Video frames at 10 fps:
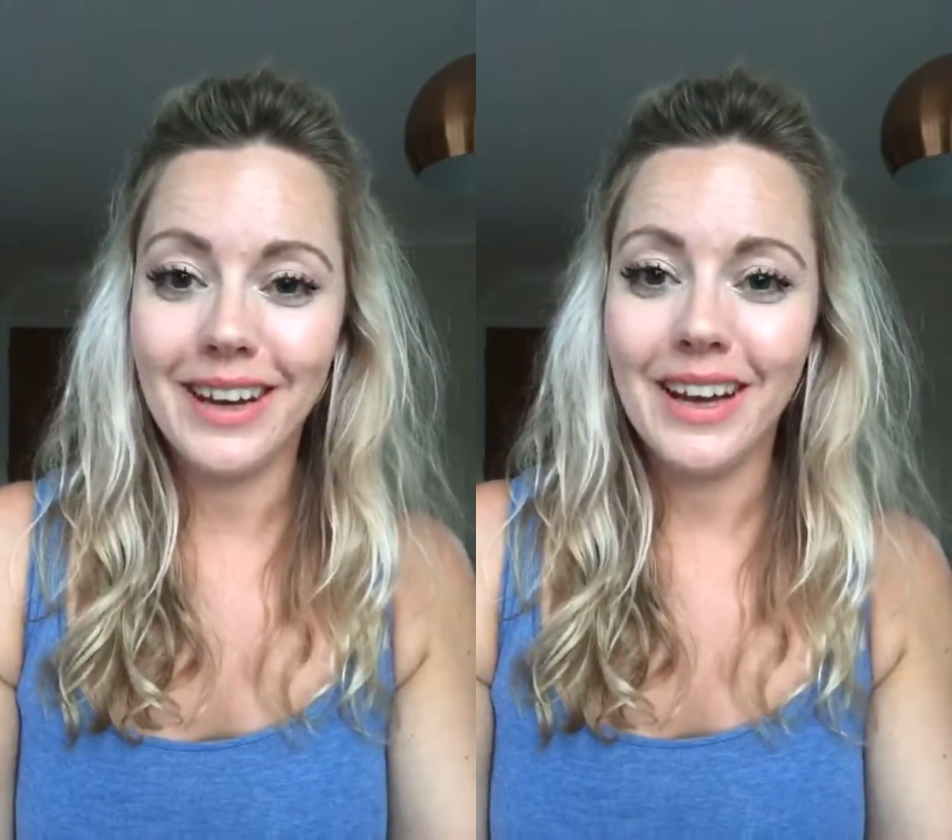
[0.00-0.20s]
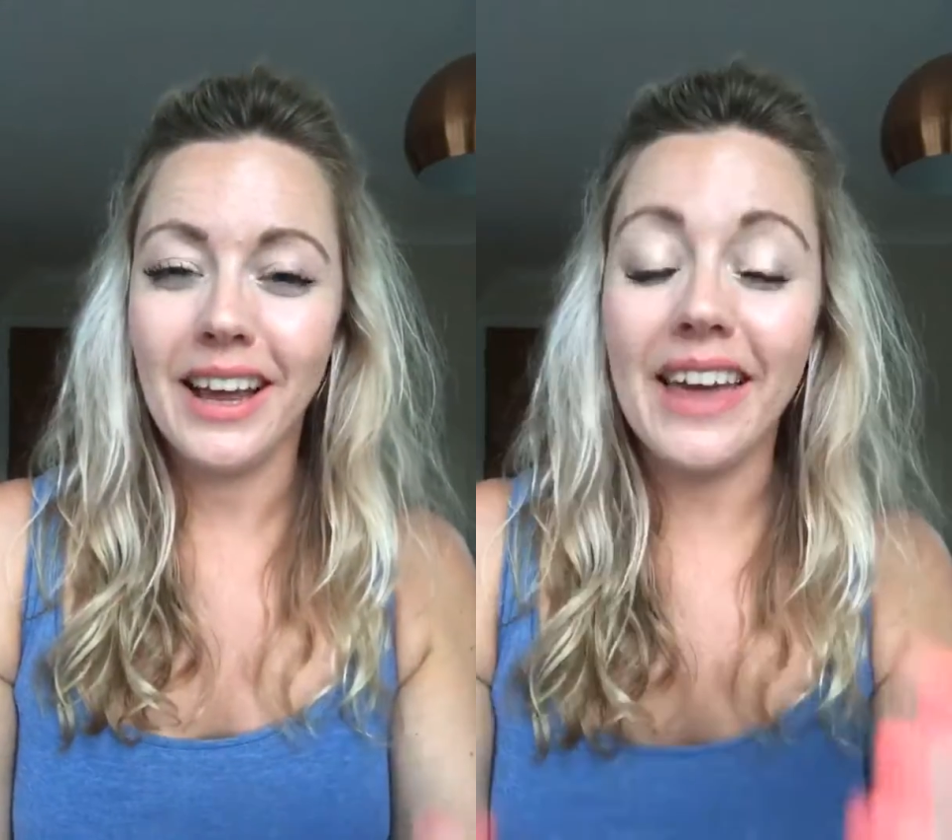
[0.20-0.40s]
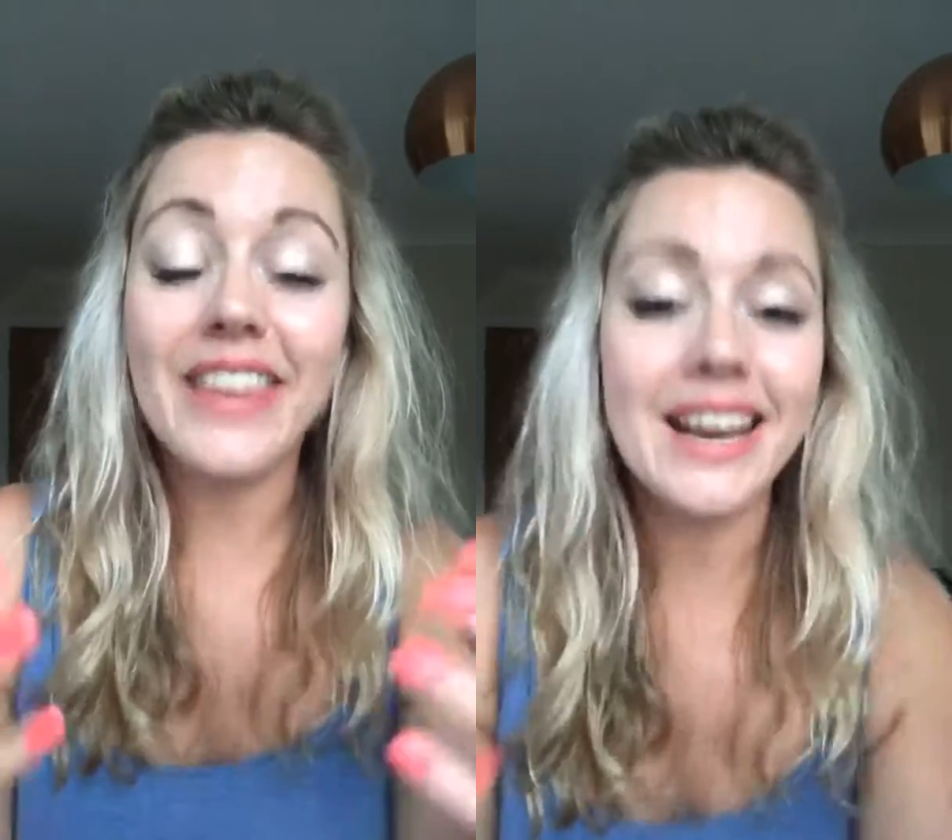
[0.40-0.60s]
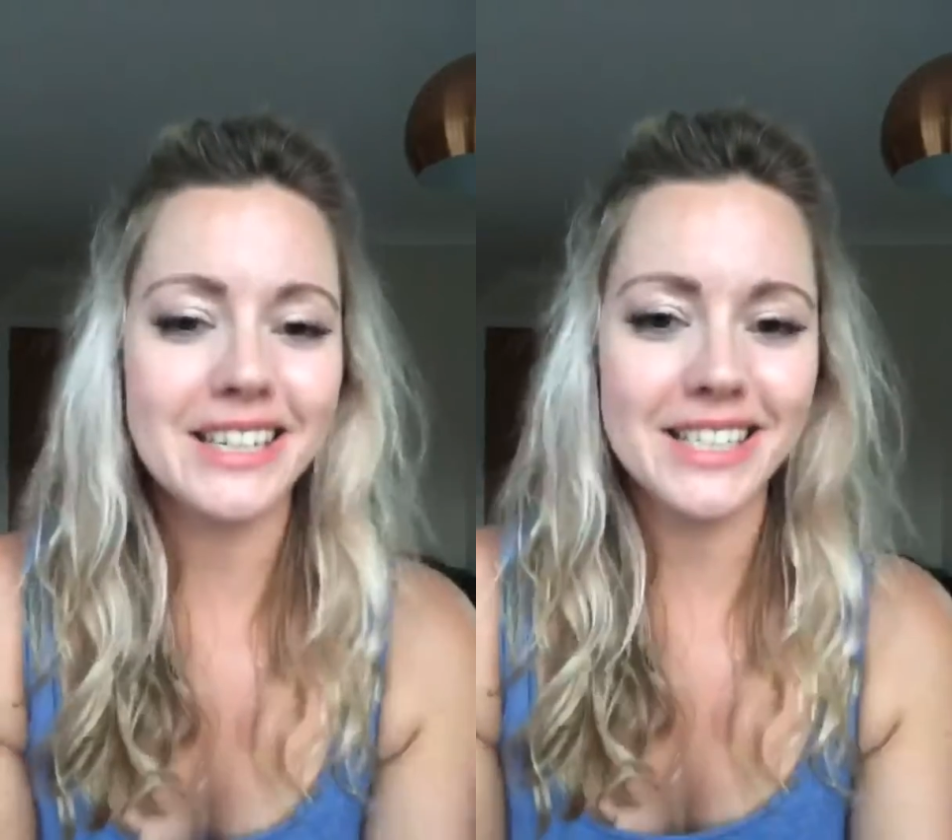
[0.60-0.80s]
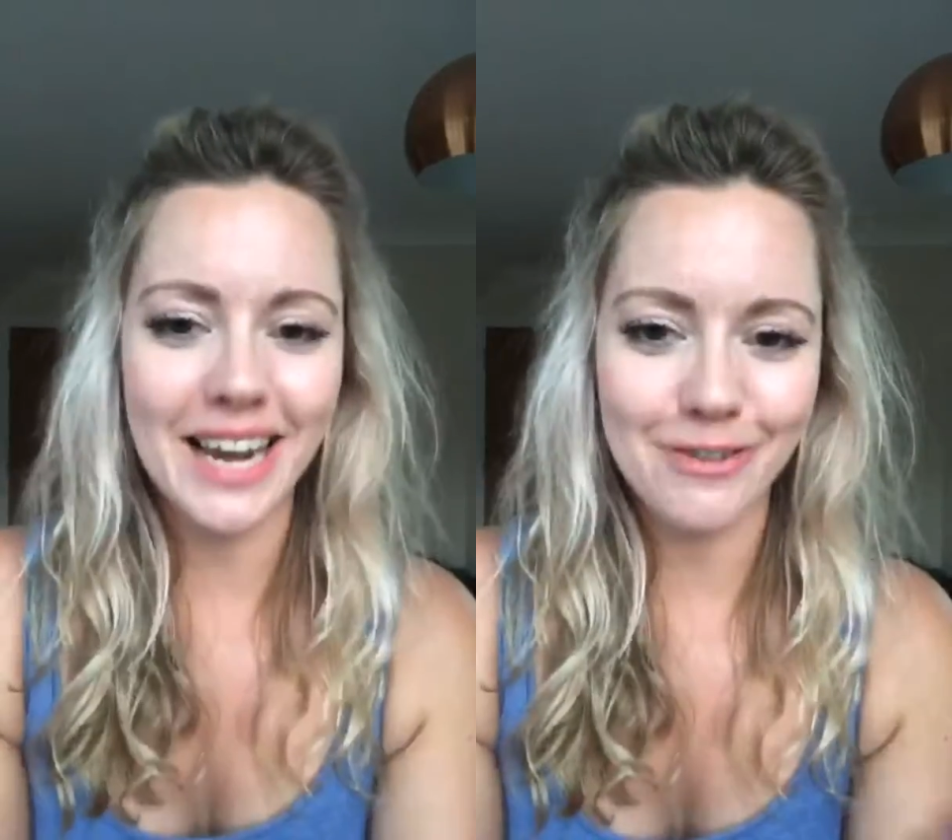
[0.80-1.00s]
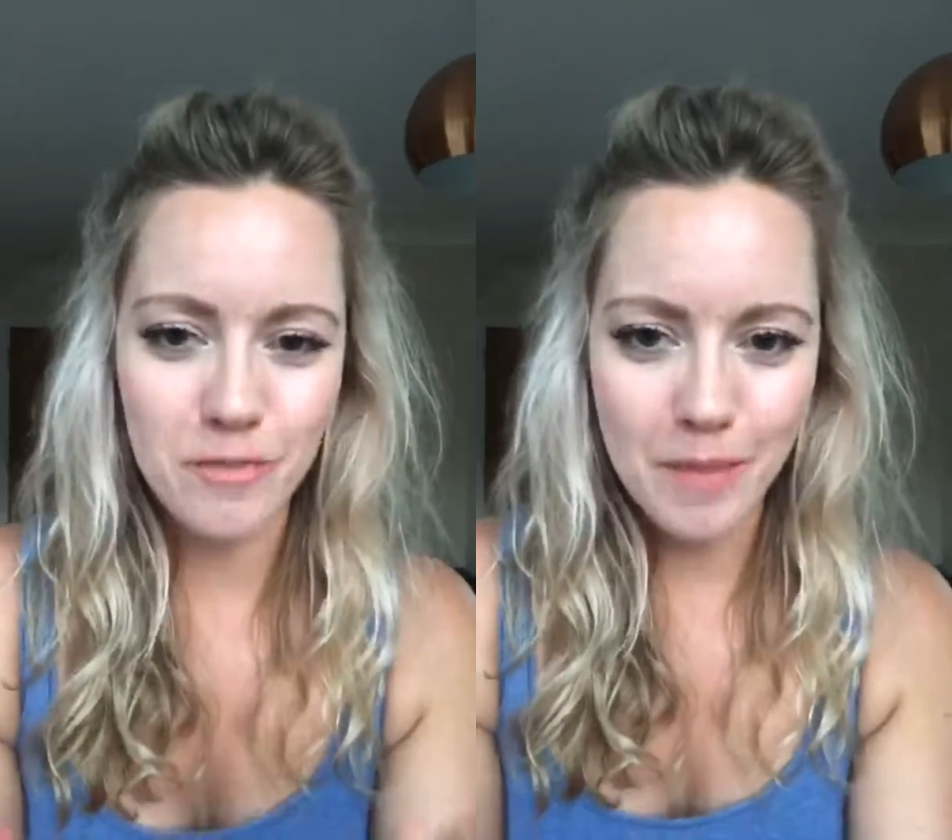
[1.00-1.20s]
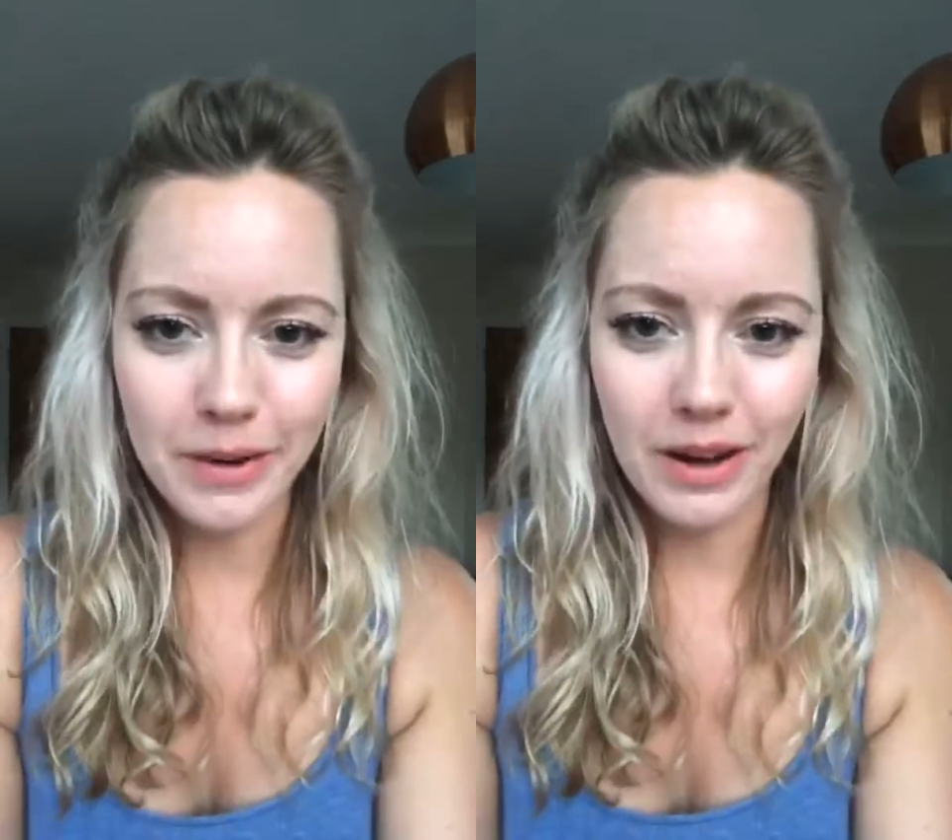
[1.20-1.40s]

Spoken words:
Like, at the end of the day, remember,